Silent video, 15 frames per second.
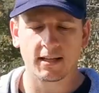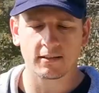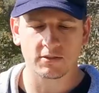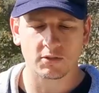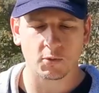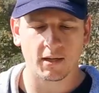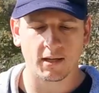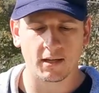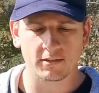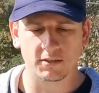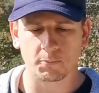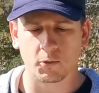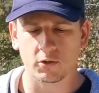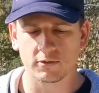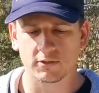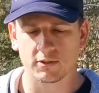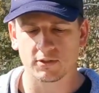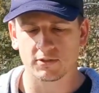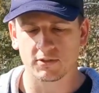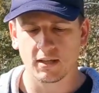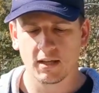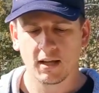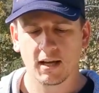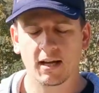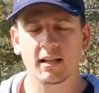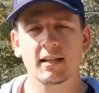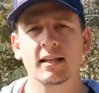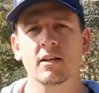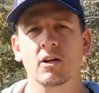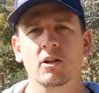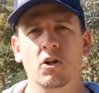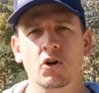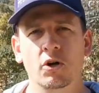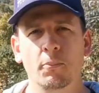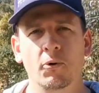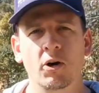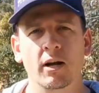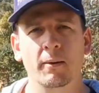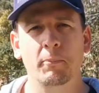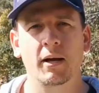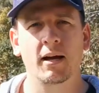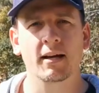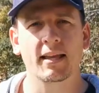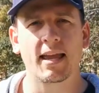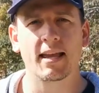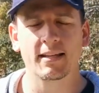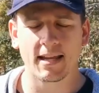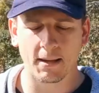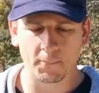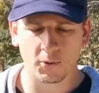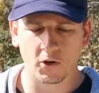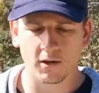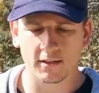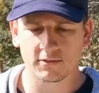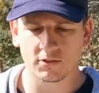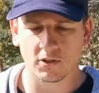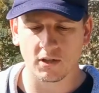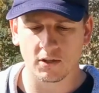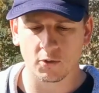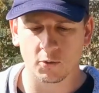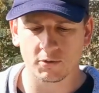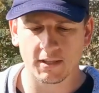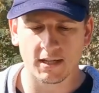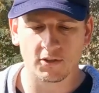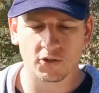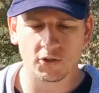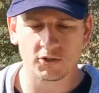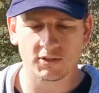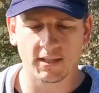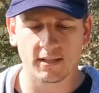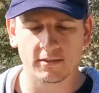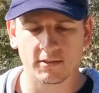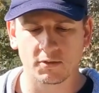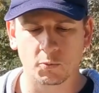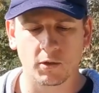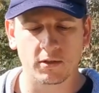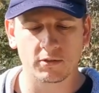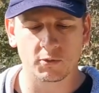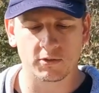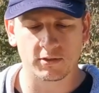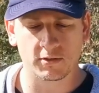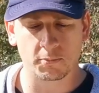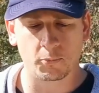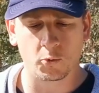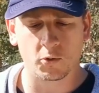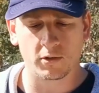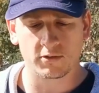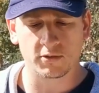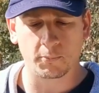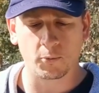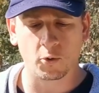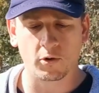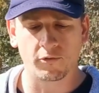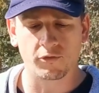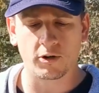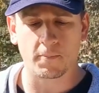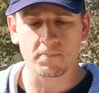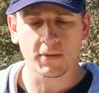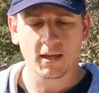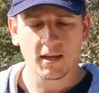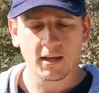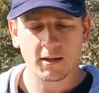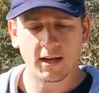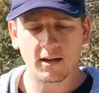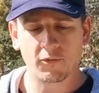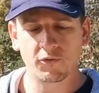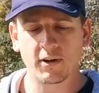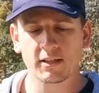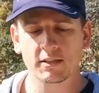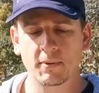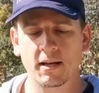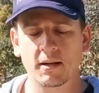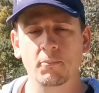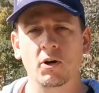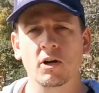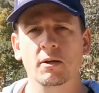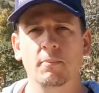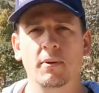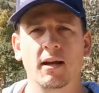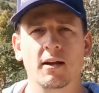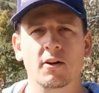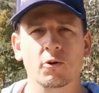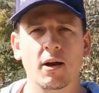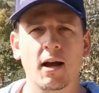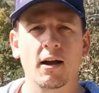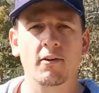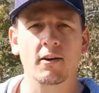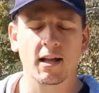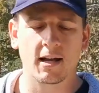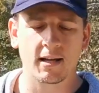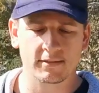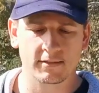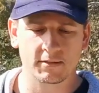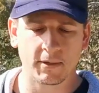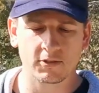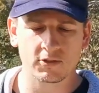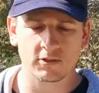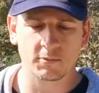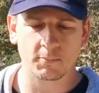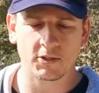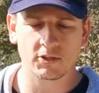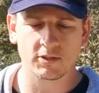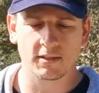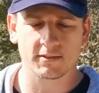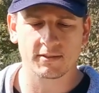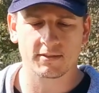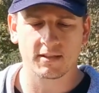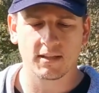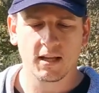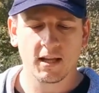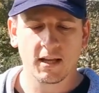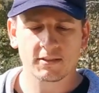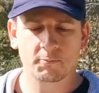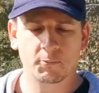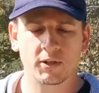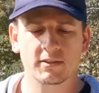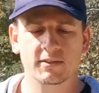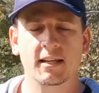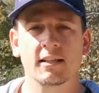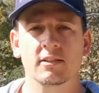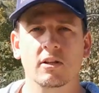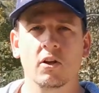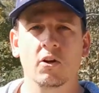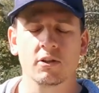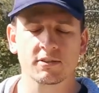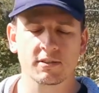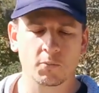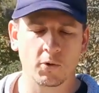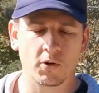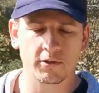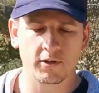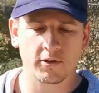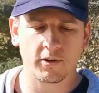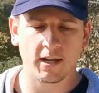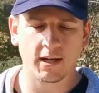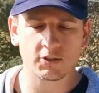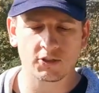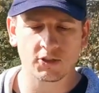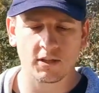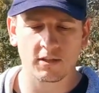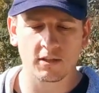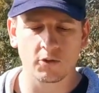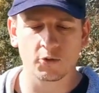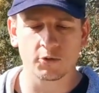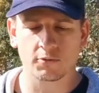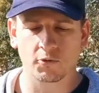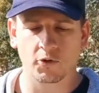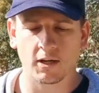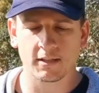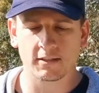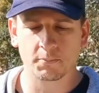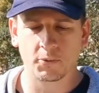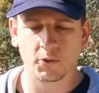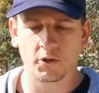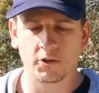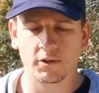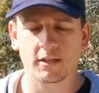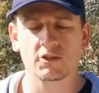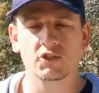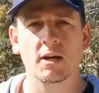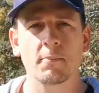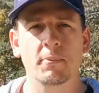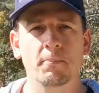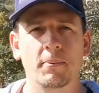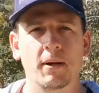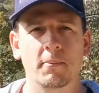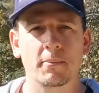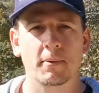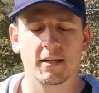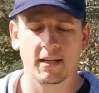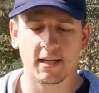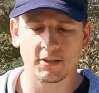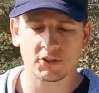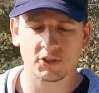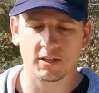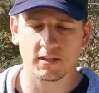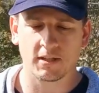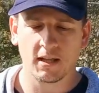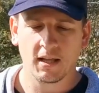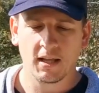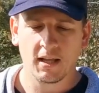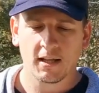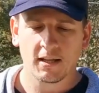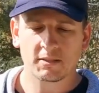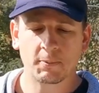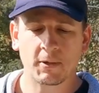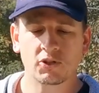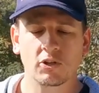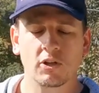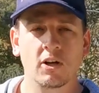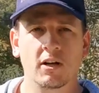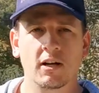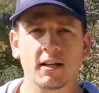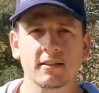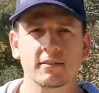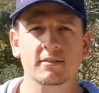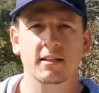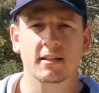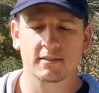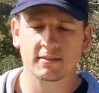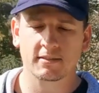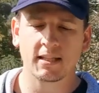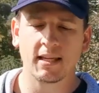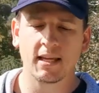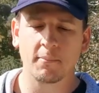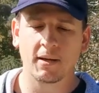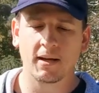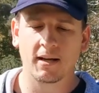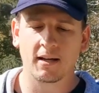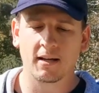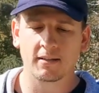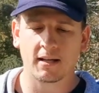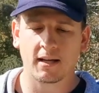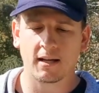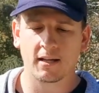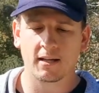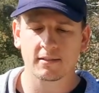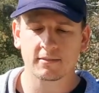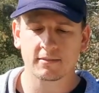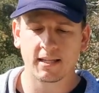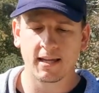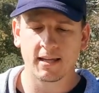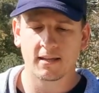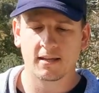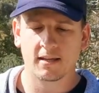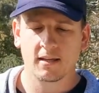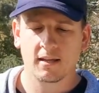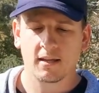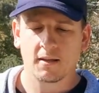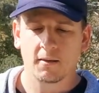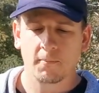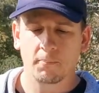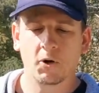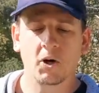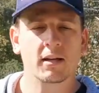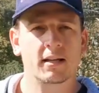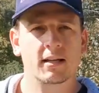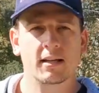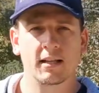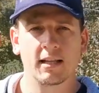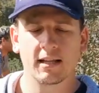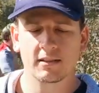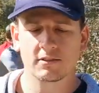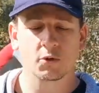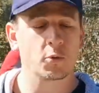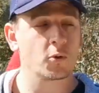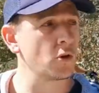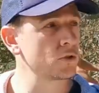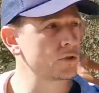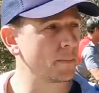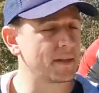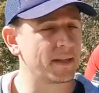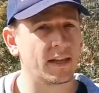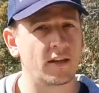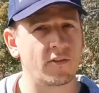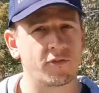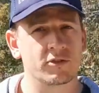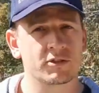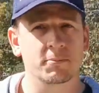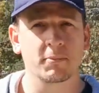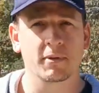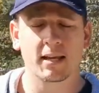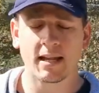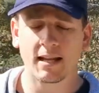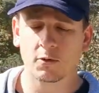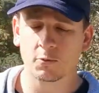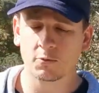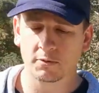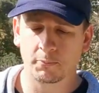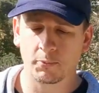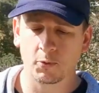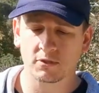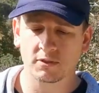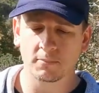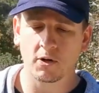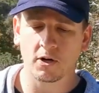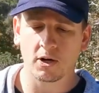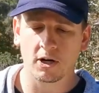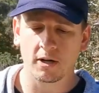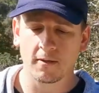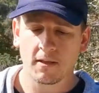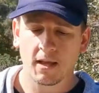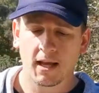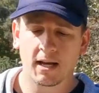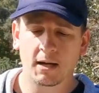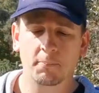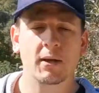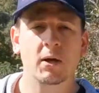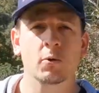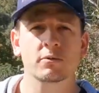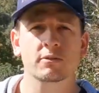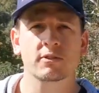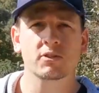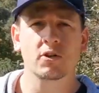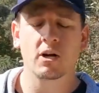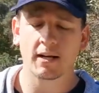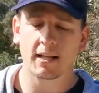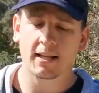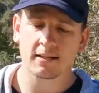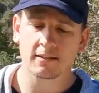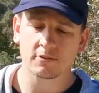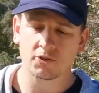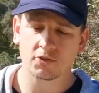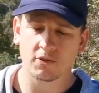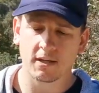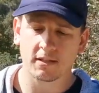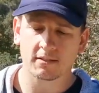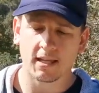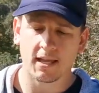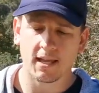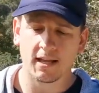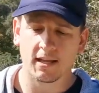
thanks to our sponsors, Lingalonga Bike Park and Empire Cycles, and huge thanks as well to the support from Frank's Mountain Bike Apparel, R&R Suspension Specialists, Prestige Loans and Wealth Creation, Loose Riders Perth, Jump and Pump Nation, Specialised, CMR, Tech, Bike Collect, who will also be here for some mechanical support tomorrow, Bell Design and Construct,